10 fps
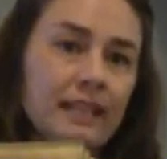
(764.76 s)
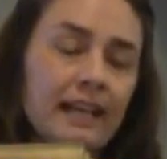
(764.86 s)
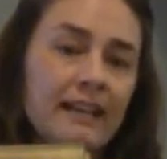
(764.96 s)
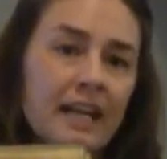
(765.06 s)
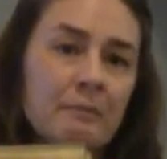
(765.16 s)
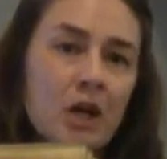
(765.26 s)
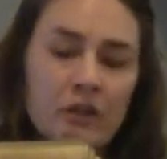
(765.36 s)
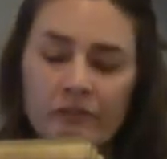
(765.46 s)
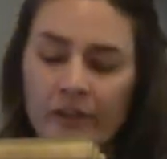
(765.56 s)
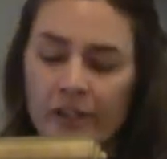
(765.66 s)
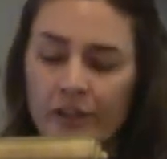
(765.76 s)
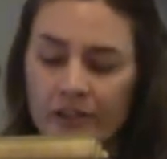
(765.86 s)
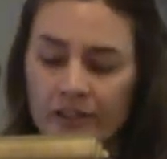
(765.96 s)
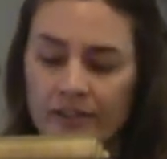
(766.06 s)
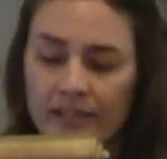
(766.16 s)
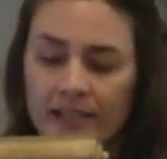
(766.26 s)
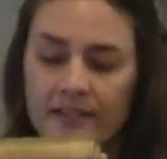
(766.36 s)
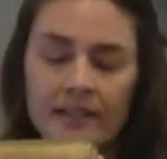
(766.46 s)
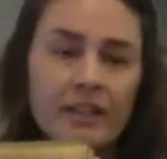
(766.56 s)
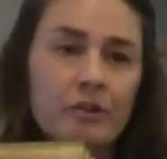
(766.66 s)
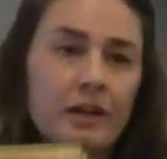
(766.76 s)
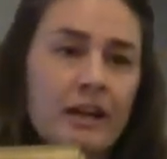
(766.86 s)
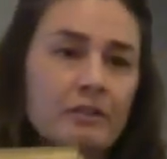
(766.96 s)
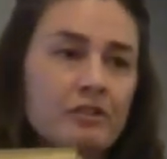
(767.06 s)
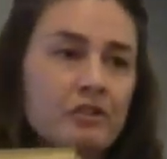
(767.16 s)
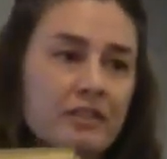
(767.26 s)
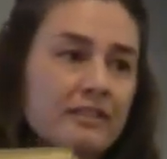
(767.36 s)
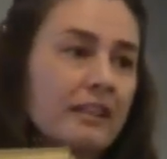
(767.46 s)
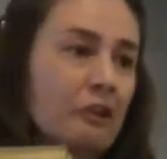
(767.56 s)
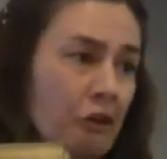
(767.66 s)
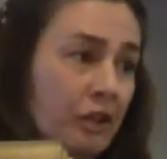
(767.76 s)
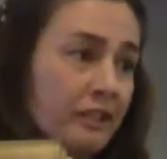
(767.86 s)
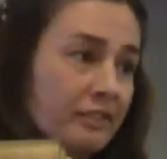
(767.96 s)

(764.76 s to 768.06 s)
And I'm not very good at sitting around and trusting God.